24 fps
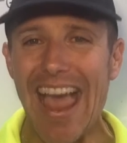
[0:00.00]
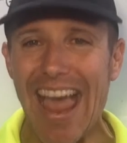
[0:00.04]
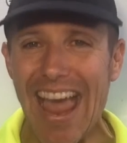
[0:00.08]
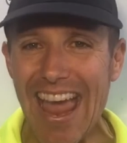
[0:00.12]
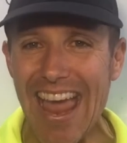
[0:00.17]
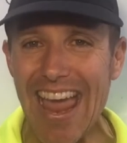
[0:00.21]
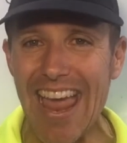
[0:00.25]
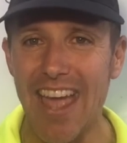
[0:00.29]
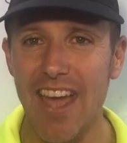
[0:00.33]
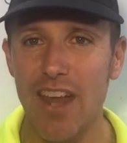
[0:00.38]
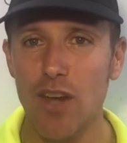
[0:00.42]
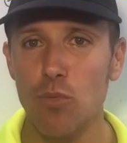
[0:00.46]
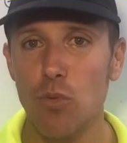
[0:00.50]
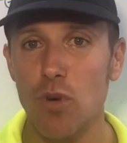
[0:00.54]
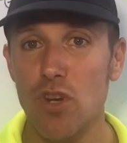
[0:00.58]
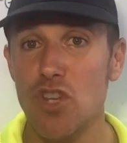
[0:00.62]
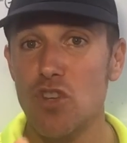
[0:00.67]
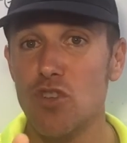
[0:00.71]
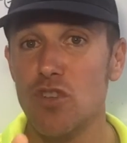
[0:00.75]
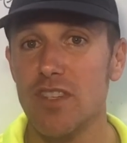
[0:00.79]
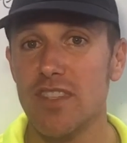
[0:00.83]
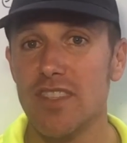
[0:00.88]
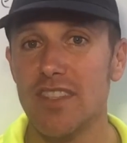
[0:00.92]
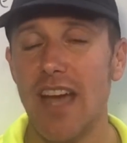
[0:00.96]
And when
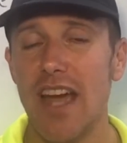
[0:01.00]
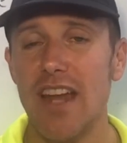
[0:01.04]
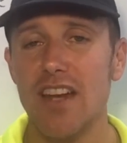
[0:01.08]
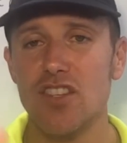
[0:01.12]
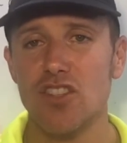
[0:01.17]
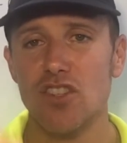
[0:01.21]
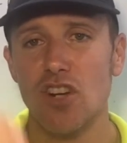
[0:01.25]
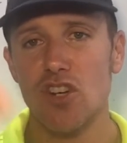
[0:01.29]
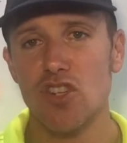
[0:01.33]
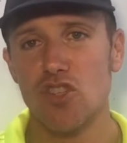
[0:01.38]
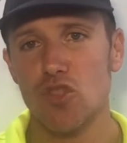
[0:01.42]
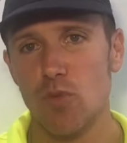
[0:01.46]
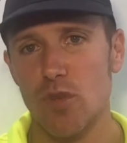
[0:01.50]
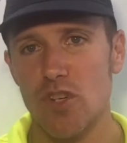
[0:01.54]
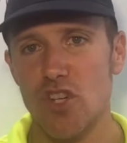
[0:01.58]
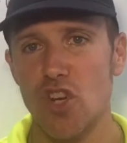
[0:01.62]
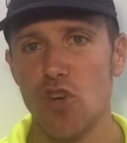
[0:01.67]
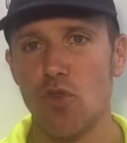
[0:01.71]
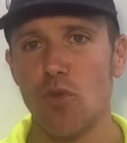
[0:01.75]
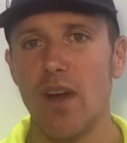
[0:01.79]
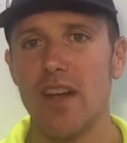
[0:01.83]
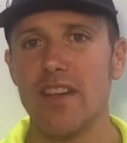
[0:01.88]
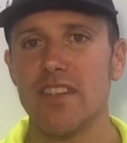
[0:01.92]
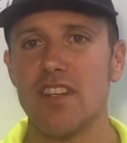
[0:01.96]
you decide to start switching
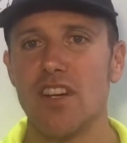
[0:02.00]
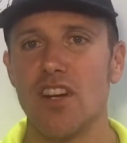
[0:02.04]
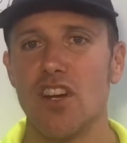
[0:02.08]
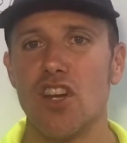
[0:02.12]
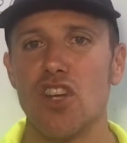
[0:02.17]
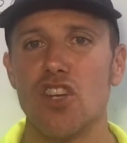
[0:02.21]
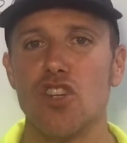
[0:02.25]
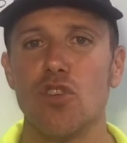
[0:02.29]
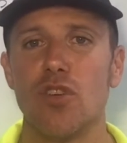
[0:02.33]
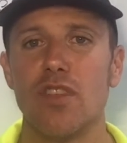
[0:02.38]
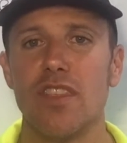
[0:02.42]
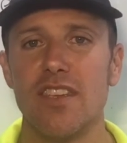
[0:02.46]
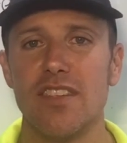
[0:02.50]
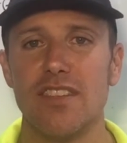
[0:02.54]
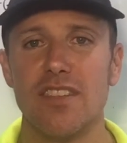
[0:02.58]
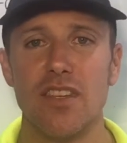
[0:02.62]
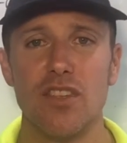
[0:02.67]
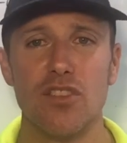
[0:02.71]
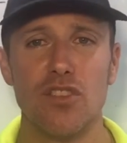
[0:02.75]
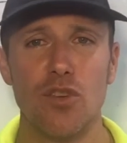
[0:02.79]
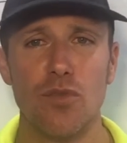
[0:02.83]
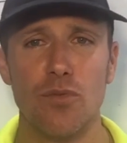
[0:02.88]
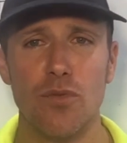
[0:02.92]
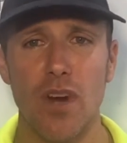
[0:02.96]
criteria and doing these
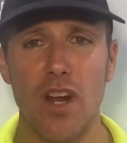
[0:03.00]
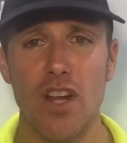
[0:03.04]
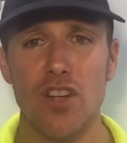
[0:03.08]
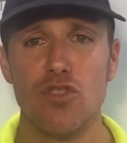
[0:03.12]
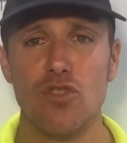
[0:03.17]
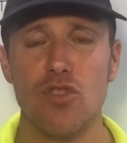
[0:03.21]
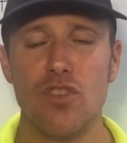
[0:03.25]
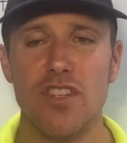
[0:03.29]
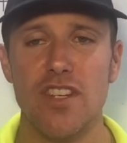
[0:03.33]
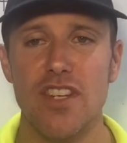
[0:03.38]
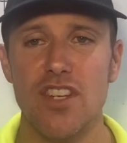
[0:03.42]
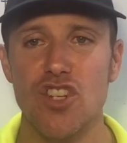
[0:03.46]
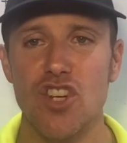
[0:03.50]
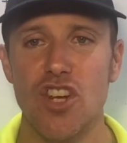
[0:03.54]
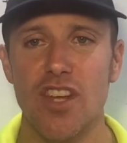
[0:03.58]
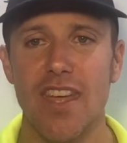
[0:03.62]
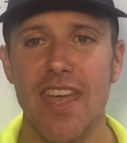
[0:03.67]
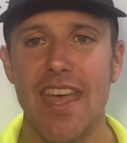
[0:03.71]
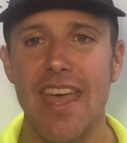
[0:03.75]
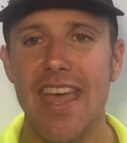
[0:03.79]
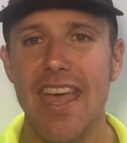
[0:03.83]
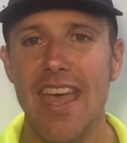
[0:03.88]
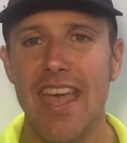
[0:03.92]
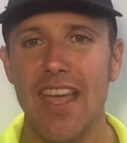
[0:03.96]
things that are very strategic,
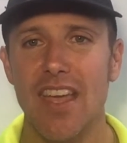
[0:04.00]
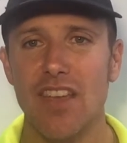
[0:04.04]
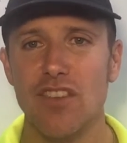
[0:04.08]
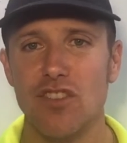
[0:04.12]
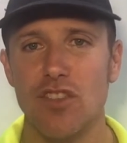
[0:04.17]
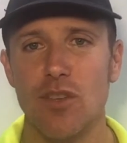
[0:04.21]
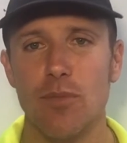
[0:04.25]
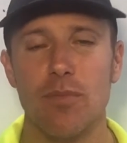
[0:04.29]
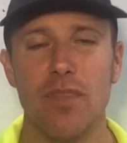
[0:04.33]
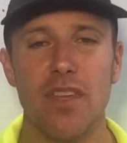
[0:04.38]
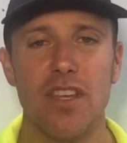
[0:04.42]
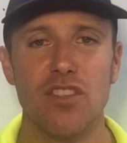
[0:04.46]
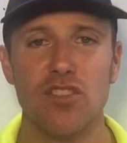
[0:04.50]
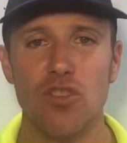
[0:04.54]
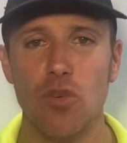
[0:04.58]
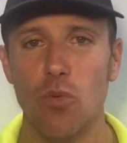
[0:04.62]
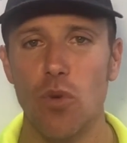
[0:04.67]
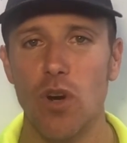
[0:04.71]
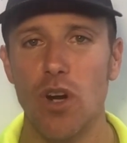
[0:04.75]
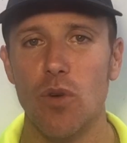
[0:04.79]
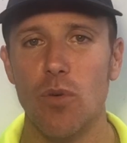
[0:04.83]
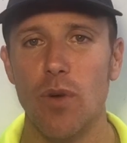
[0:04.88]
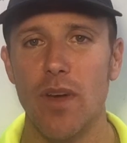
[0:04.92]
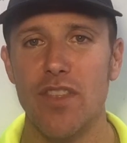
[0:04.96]
it gives you some things to
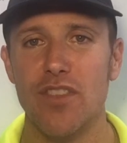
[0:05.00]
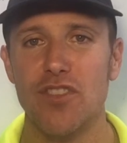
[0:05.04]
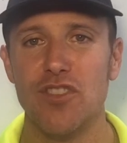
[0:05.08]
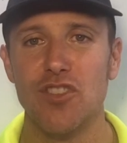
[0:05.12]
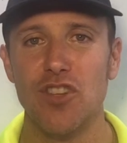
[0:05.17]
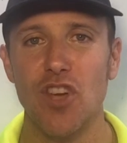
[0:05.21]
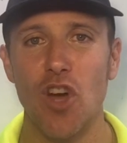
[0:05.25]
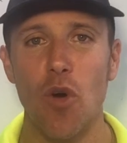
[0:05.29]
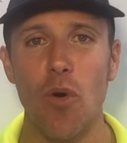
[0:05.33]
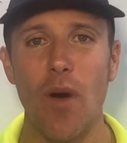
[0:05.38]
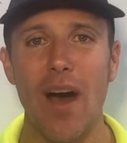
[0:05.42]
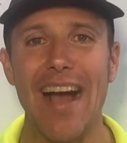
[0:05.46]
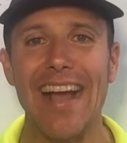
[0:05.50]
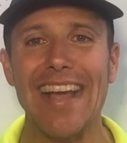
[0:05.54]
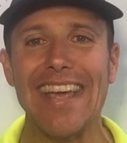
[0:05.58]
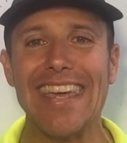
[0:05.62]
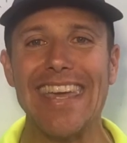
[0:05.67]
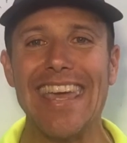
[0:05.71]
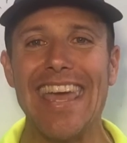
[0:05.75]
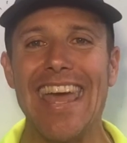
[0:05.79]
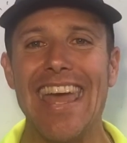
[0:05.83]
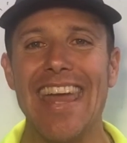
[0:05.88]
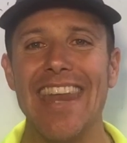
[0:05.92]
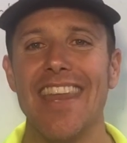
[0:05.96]
work with. So
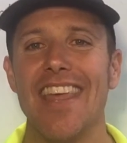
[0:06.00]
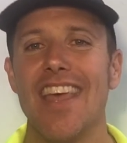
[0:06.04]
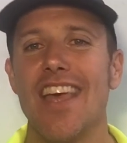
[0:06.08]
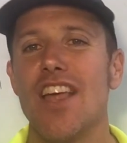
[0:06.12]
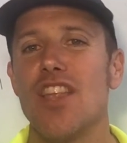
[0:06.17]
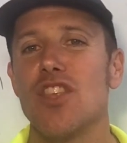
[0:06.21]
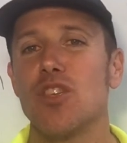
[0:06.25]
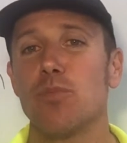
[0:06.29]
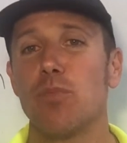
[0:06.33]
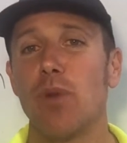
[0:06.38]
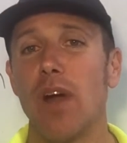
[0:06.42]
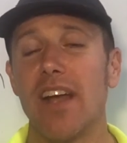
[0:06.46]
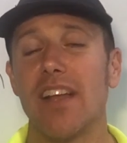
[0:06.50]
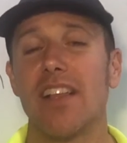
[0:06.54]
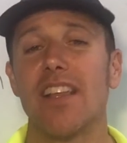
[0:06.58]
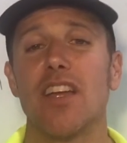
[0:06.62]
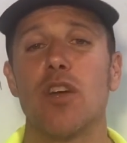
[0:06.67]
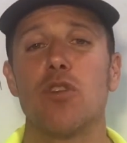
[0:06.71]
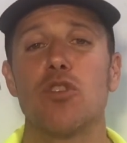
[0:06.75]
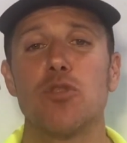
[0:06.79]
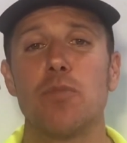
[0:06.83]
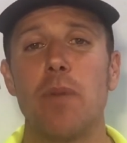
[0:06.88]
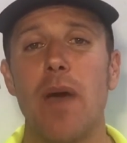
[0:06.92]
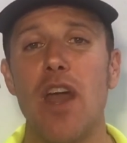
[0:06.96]
again, it's Brett
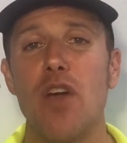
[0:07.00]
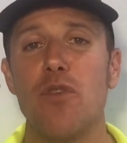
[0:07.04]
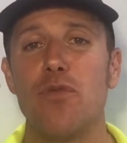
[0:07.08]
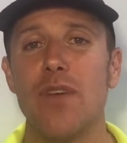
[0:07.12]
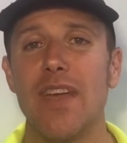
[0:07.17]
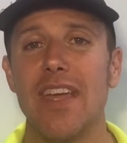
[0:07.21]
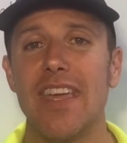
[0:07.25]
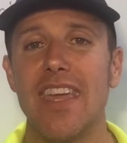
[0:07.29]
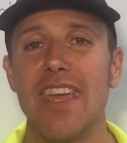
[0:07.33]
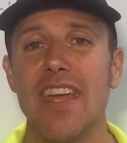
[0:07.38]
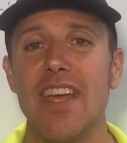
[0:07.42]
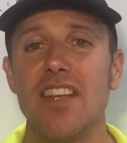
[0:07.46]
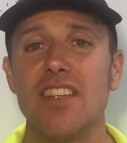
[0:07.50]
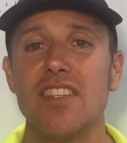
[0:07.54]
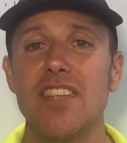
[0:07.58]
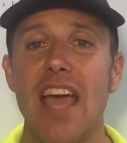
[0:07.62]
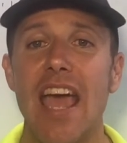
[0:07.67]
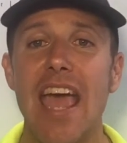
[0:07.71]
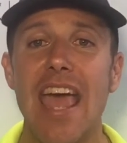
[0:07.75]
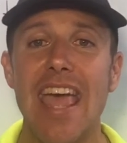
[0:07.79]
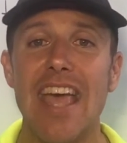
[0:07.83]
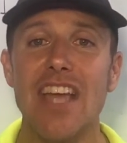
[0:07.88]
Klika with SPIDERfit Kids.